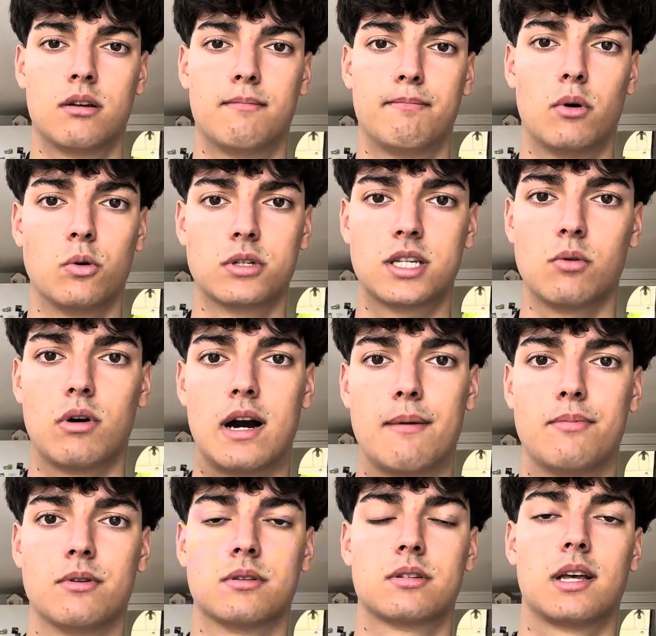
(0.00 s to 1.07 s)
But we'll see what
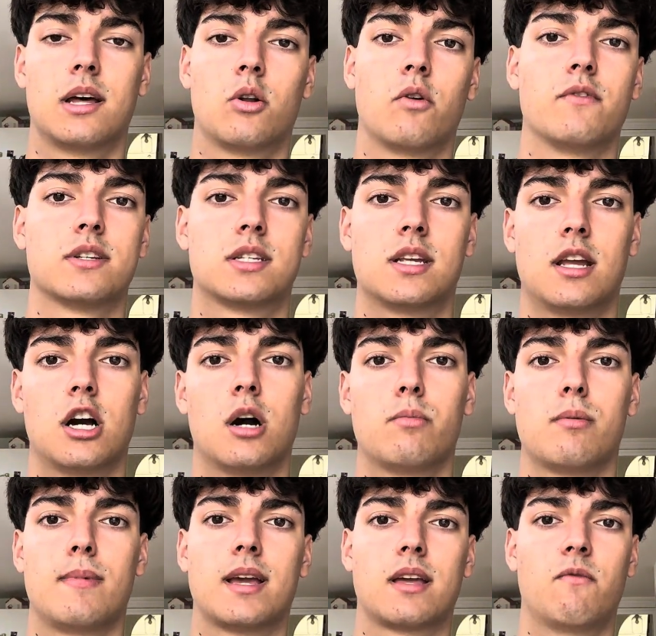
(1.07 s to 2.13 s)
happens. And obviously, I'll be
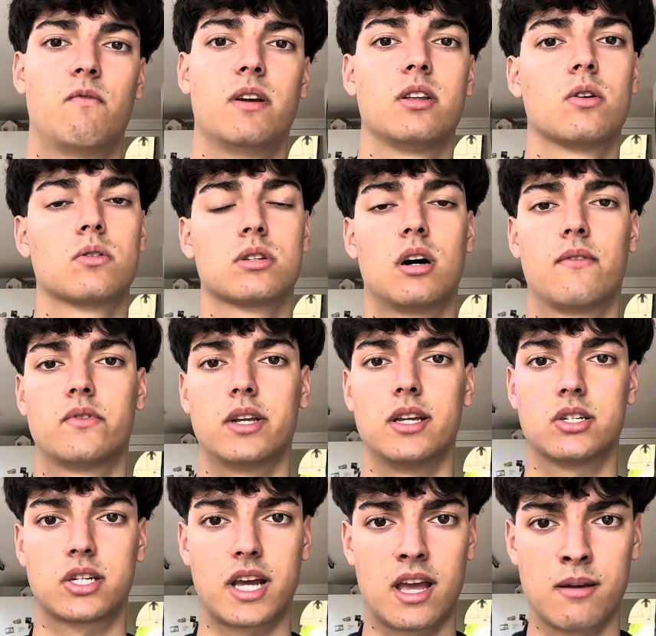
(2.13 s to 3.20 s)
making videos after
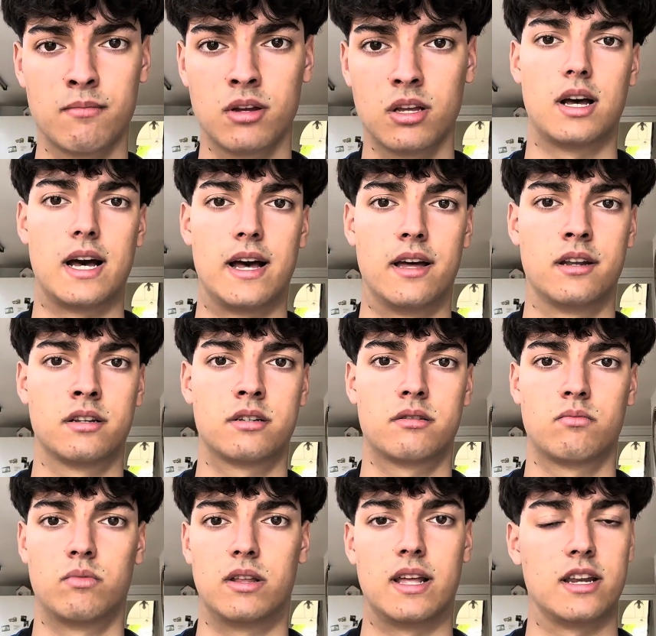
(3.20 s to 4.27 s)
each game and
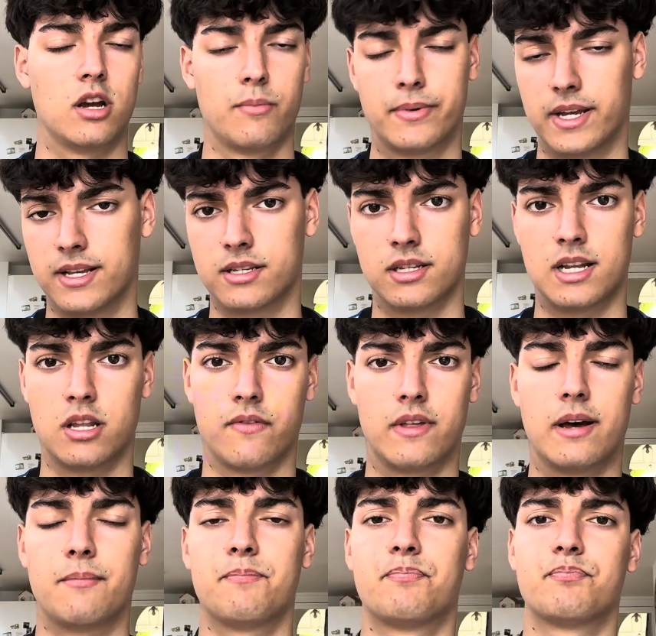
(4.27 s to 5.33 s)
with any updates and any of
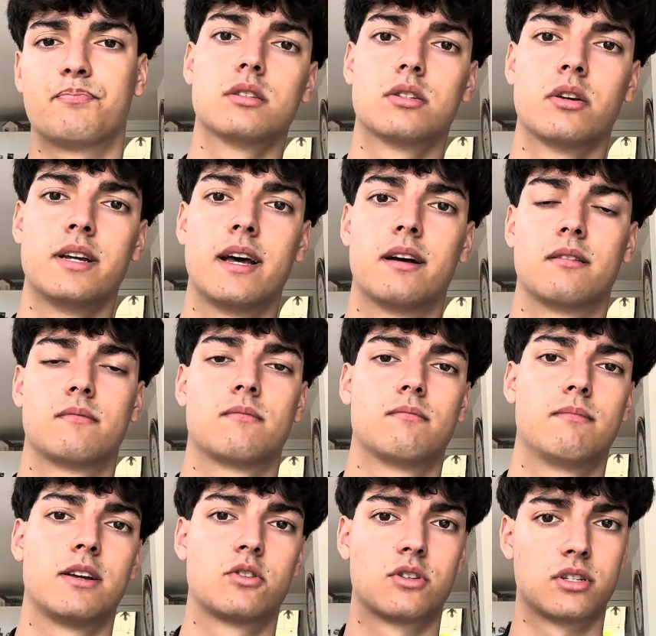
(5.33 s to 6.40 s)
that. So yeah,
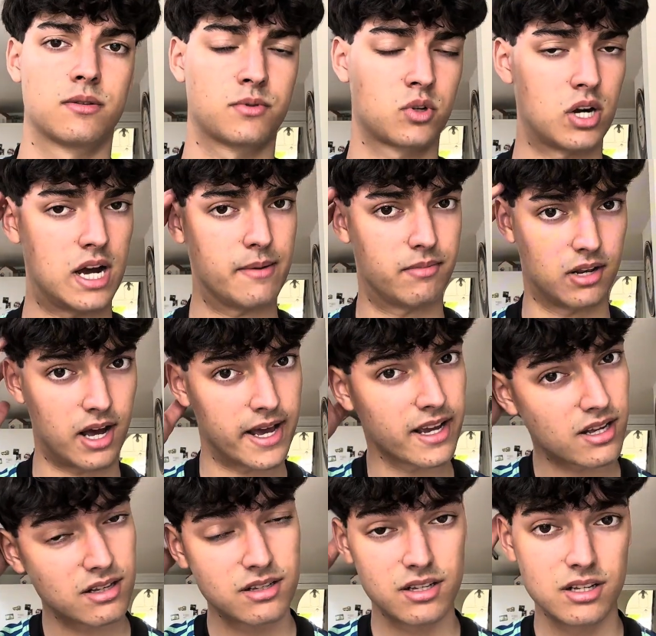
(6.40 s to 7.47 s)
make sure to subscribe,
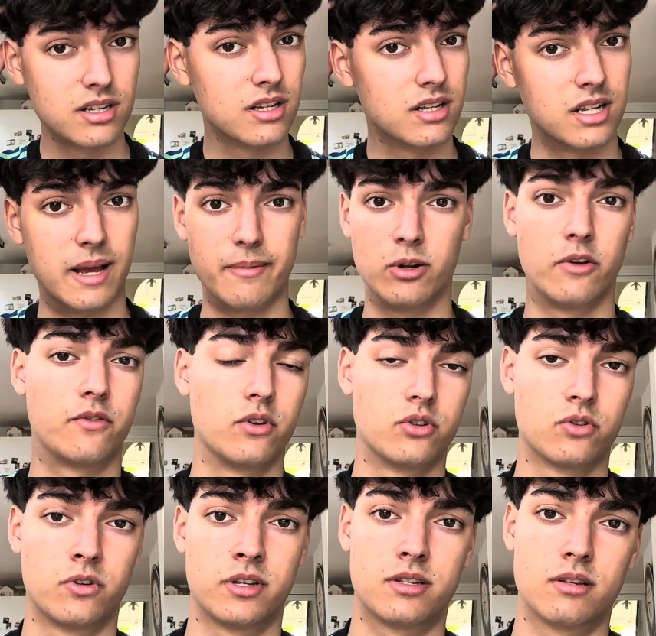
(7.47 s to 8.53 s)
like, let me know if you
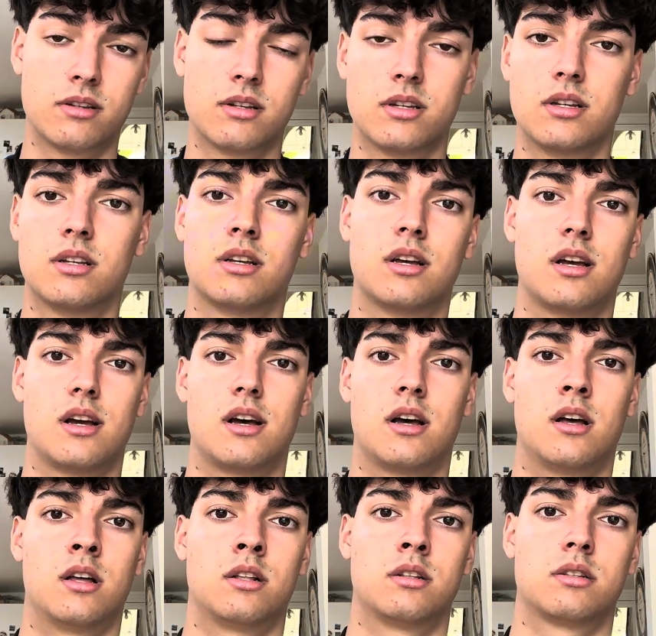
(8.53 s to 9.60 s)
enjoyed.
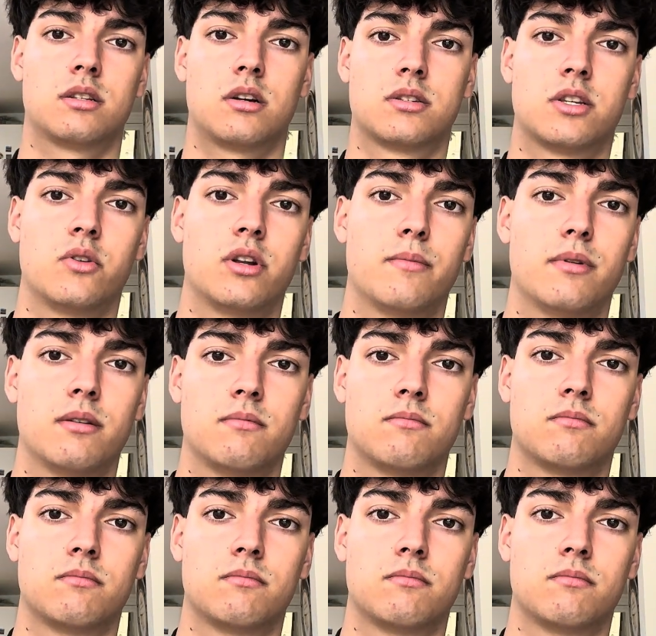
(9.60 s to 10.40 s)
And I'll see you in a bit.